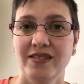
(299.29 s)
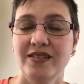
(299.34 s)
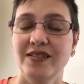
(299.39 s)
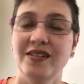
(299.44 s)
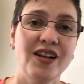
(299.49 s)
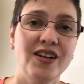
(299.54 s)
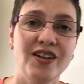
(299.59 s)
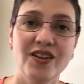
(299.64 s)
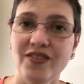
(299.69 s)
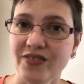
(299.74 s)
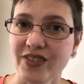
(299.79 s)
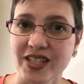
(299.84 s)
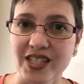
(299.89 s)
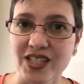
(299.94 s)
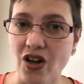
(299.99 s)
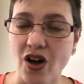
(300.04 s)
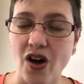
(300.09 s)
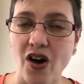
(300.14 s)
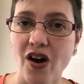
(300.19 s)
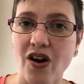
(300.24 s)
None of us
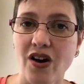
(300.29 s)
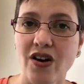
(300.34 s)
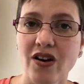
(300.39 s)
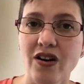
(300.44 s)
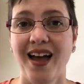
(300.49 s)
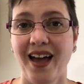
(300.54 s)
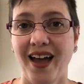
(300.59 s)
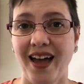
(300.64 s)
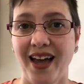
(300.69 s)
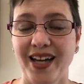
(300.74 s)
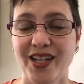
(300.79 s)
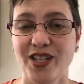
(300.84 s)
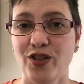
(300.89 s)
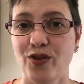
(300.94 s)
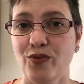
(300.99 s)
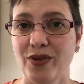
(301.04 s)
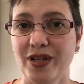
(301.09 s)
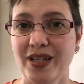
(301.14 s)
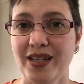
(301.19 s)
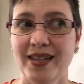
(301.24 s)
are. I had to
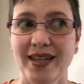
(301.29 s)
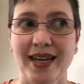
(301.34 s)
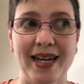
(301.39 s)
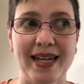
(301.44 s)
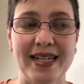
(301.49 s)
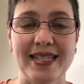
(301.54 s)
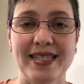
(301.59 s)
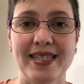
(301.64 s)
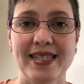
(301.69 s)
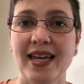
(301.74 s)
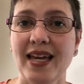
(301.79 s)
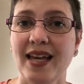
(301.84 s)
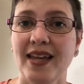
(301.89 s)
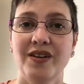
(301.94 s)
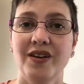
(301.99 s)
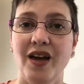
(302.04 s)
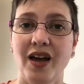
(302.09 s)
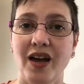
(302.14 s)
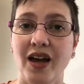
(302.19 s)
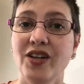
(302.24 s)
realize
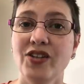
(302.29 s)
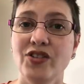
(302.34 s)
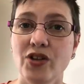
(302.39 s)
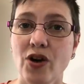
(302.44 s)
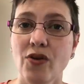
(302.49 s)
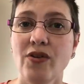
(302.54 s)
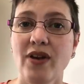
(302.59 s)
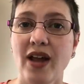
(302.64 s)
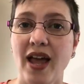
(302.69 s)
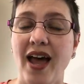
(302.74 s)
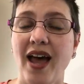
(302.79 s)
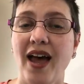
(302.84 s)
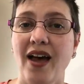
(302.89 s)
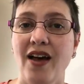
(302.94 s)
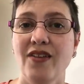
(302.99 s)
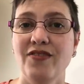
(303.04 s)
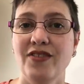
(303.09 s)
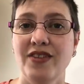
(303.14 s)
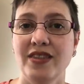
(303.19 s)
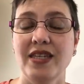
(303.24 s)
I don't
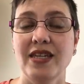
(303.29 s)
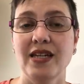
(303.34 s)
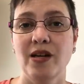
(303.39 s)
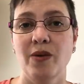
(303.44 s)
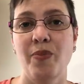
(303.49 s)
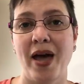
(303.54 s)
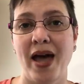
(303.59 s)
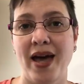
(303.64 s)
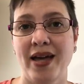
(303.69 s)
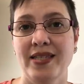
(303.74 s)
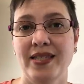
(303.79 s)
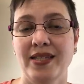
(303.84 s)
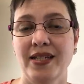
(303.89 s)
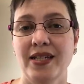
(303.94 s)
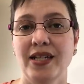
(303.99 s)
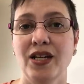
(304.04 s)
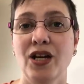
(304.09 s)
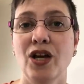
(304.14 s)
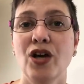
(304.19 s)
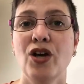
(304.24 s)
have the
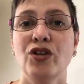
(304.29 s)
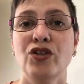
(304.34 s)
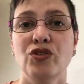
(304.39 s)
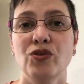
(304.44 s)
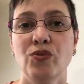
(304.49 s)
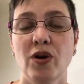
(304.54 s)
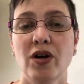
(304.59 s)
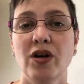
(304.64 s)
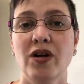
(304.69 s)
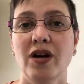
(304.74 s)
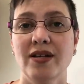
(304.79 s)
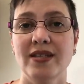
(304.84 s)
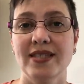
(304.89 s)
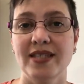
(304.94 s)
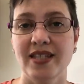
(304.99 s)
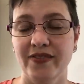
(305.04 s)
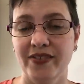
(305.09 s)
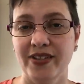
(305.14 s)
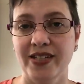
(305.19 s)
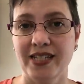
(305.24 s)
capacity to work on
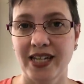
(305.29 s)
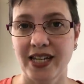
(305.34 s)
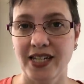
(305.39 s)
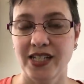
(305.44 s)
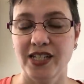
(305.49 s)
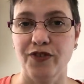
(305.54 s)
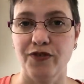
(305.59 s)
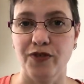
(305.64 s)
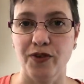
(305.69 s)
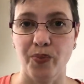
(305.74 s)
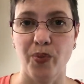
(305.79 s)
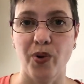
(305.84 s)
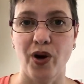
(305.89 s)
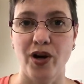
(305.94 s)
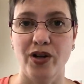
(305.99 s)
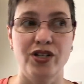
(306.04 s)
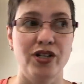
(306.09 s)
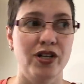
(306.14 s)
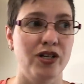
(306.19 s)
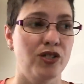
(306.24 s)
17 different
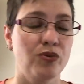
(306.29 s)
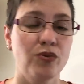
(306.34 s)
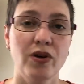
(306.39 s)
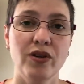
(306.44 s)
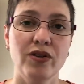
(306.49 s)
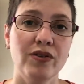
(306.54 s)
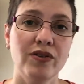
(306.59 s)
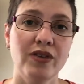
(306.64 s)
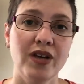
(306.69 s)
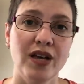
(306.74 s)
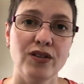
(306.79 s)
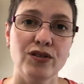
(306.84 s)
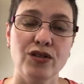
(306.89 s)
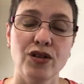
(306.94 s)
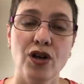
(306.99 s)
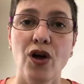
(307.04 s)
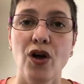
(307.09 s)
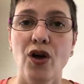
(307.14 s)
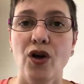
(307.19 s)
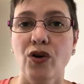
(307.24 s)
projects, whether that's
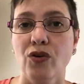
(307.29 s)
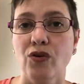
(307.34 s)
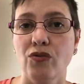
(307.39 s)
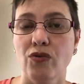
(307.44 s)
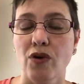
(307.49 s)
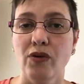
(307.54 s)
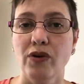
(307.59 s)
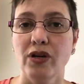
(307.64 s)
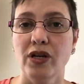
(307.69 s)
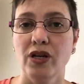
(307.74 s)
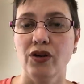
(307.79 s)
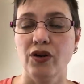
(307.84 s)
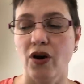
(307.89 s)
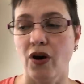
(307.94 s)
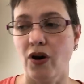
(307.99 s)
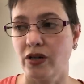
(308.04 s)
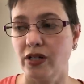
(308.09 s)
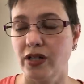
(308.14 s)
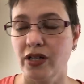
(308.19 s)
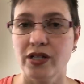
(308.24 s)
growing a
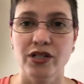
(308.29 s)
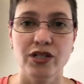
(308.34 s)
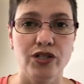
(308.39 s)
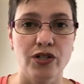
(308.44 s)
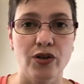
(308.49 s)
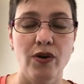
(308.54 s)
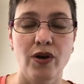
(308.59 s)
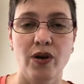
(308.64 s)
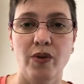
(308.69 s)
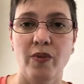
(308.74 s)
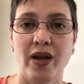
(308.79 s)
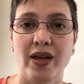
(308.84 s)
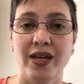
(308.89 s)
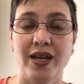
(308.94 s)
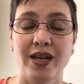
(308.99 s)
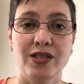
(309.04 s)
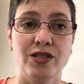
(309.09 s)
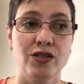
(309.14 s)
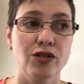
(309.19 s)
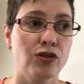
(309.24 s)
garden, sewing my
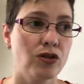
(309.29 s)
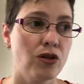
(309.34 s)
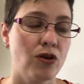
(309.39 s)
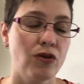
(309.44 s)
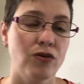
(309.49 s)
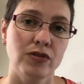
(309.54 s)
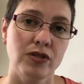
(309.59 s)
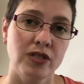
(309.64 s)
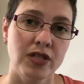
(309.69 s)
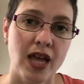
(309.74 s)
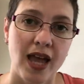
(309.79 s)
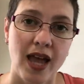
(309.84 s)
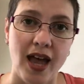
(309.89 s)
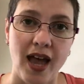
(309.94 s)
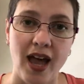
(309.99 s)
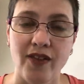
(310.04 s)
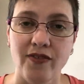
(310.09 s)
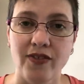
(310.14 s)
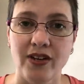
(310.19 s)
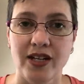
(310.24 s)
kids' clothes,
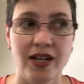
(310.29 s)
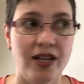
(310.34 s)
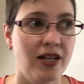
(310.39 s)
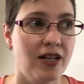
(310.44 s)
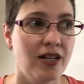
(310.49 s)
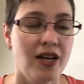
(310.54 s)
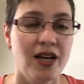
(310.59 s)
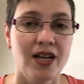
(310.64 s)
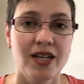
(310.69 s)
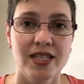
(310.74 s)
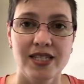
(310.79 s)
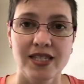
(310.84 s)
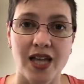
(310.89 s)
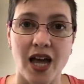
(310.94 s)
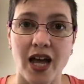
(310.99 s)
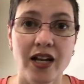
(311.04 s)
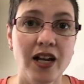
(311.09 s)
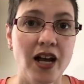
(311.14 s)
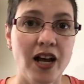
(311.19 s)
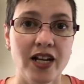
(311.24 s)
having a
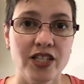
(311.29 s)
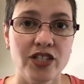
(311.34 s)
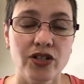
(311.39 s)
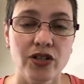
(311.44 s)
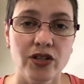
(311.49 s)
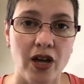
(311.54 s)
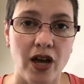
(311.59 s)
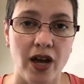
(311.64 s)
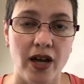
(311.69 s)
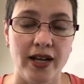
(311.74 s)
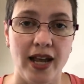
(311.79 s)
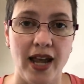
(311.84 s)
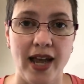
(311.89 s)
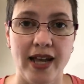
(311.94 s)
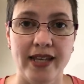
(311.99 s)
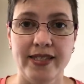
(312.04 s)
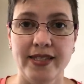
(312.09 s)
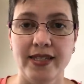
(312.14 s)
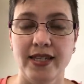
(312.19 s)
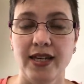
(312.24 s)
side hustle on
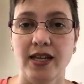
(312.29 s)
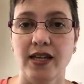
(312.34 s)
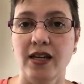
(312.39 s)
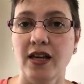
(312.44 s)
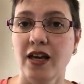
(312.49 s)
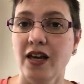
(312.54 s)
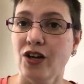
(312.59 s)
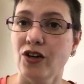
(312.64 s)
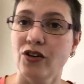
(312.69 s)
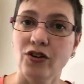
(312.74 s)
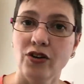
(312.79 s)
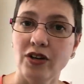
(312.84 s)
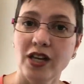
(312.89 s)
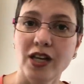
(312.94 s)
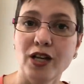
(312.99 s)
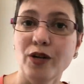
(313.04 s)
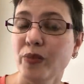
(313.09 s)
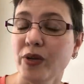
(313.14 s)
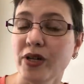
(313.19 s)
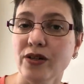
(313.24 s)
Etsy,
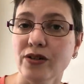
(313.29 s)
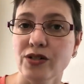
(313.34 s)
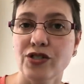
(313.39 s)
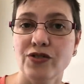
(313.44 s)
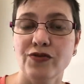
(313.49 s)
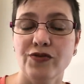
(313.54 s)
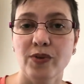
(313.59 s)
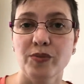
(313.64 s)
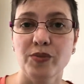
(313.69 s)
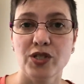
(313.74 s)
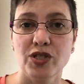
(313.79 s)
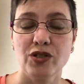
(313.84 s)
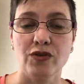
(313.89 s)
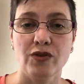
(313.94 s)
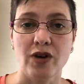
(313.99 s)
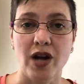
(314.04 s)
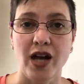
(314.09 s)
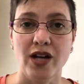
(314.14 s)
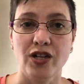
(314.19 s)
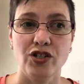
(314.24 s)
cooking meals from
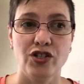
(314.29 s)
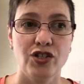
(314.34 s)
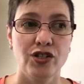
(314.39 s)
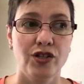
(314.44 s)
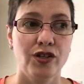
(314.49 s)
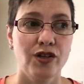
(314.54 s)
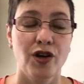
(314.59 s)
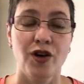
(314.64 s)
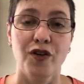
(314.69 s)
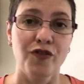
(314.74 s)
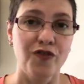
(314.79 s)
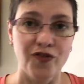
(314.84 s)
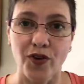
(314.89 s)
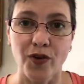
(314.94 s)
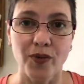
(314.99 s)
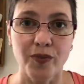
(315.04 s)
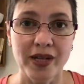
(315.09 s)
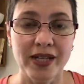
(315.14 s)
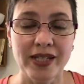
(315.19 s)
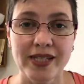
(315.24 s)
scratch,
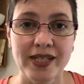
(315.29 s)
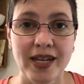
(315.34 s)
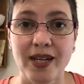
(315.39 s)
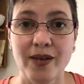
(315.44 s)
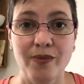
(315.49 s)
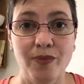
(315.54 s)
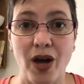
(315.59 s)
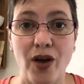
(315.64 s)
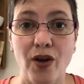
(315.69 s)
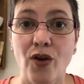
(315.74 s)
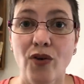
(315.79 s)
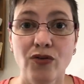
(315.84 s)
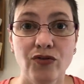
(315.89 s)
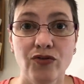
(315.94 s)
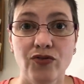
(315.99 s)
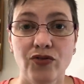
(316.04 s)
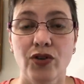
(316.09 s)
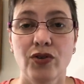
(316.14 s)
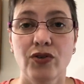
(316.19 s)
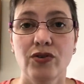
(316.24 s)
fermenting my own
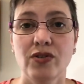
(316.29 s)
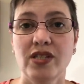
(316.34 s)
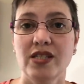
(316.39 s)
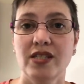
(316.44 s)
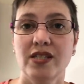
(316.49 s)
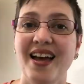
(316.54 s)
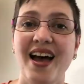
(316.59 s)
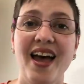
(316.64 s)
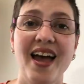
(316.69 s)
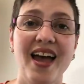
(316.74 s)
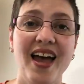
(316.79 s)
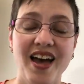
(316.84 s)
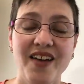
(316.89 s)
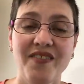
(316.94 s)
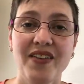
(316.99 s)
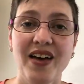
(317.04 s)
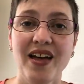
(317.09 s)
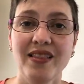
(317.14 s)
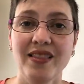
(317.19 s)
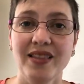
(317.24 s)
foods. I have
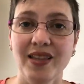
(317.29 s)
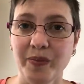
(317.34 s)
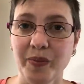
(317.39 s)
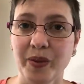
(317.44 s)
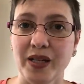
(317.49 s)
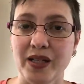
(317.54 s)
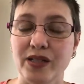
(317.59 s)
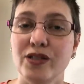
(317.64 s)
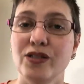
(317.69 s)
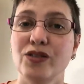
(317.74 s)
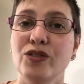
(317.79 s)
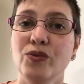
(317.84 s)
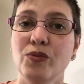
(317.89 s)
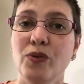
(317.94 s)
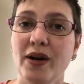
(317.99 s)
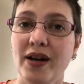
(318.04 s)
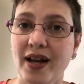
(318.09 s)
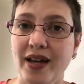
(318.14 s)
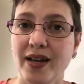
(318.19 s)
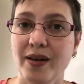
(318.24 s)
a limit to
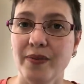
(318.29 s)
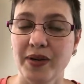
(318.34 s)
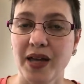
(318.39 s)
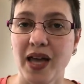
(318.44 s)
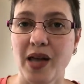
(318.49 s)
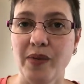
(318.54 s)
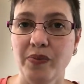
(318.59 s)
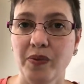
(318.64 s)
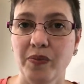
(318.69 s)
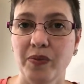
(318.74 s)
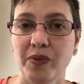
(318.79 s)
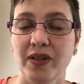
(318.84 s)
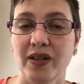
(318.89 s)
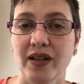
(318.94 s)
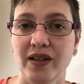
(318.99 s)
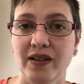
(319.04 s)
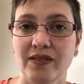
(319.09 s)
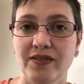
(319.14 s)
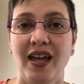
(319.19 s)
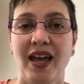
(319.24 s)
what I am capable
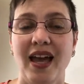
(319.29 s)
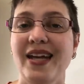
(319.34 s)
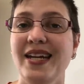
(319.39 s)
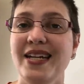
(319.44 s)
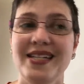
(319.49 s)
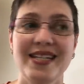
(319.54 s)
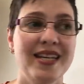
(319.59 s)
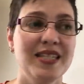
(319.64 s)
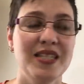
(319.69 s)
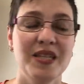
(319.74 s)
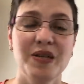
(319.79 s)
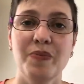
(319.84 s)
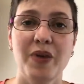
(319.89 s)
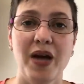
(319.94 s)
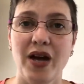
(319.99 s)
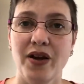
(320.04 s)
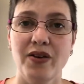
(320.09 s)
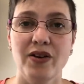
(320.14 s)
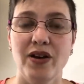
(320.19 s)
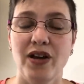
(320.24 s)
of. And it doesn't
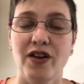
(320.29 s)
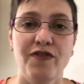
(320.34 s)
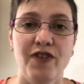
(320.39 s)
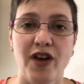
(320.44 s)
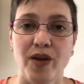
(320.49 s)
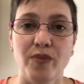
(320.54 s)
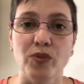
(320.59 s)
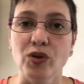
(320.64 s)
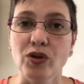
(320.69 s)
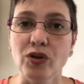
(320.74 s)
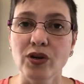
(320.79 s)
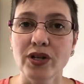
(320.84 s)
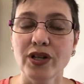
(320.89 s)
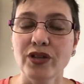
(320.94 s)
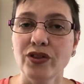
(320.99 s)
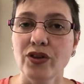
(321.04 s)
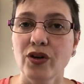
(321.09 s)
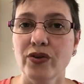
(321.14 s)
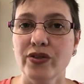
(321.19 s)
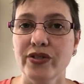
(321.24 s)
matter if I'm good at
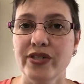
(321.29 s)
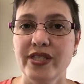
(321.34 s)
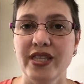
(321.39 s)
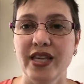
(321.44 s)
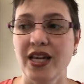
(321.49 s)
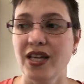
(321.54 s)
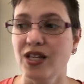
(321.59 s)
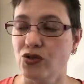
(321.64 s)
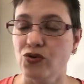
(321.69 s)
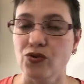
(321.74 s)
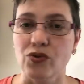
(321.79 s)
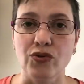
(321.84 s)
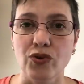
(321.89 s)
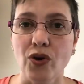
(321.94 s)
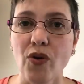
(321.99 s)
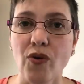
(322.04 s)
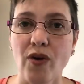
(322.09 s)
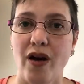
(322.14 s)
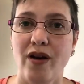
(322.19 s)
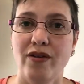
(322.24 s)
those things or
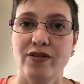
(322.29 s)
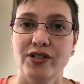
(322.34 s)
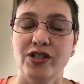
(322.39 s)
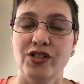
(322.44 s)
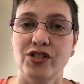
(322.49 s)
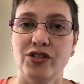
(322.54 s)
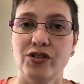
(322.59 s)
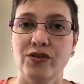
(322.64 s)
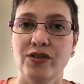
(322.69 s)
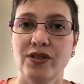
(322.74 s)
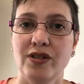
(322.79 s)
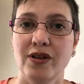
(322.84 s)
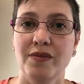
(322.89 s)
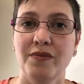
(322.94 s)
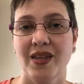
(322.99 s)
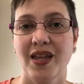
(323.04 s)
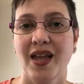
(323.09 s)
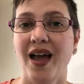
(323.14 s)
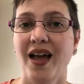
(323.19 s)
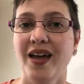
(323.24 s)
know how to do
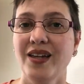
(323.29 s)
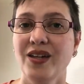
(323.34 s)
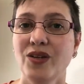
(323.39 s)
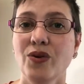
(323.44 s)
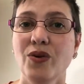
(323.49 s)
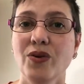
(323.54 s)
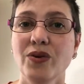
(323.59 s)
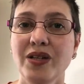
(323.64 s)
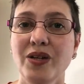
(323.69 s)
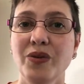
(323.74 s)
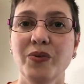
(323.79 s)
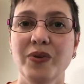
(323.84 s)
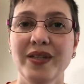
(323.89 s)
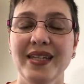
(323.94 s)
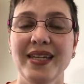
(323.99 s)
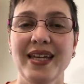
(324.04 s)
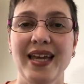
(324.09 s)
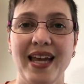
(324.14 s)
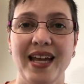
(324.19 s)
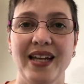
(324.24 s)
them, I can only
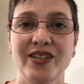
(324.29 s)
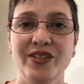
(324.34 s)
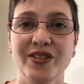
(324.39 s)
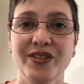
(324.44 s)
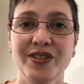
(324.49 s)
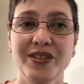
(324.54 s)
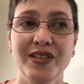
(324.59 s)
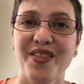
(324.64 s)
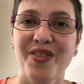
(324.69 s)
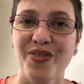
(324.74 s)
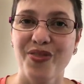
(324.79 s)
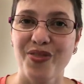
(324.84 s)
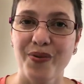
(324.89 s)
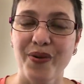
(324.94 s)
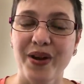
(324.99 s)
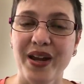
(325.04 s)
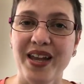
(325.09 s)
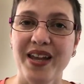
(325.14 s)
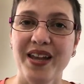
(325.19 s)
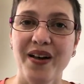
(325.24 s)
really handle
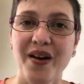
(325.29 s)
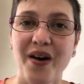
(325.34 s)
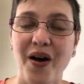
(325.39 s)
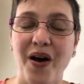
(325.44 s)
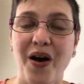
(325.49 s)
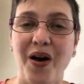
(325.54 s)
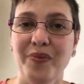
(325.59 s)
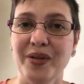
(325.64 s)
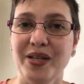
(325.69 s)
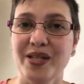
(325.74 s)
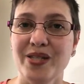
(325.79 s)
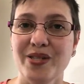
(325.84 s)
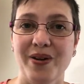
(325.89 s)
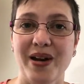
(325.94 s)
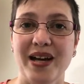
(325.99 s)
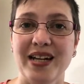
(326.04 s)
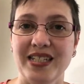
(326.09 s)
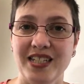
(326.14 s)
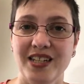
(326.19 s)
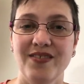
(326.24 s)
three hobbies or
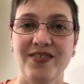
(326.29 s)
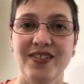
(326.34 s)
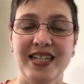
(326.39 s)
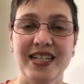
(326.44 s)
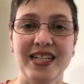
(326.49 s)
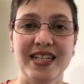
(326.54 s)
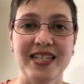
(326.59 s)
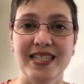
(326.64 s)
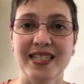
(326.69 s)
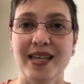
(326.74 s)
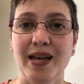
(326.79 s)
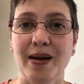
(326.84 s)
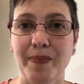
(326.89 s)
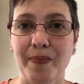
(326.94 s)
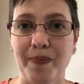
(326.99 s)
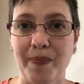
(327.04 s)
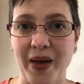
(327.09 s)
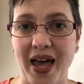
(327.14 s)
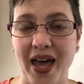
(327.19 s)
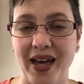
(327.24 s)
activities
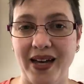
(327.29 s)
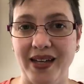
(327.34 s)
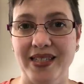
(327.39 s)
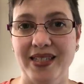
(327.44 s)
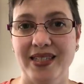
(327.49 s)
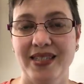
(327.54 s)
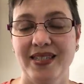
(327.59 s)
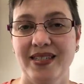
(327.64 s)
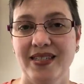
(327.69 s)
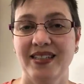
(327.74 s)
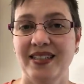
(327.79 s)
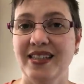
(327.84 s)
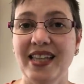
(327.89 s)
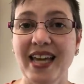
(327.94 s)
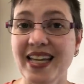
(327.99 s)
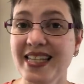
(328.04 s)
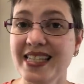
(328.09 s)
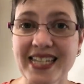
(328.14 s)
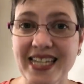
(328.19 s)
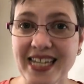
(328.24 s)
max.
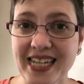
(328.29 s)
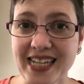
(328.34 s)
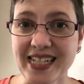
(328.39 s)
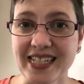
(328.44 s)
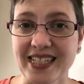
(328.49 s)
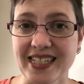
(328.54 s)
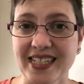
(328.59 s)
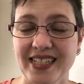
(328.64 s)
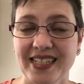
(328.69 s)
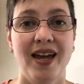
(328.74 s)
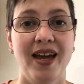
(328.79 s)
That's it.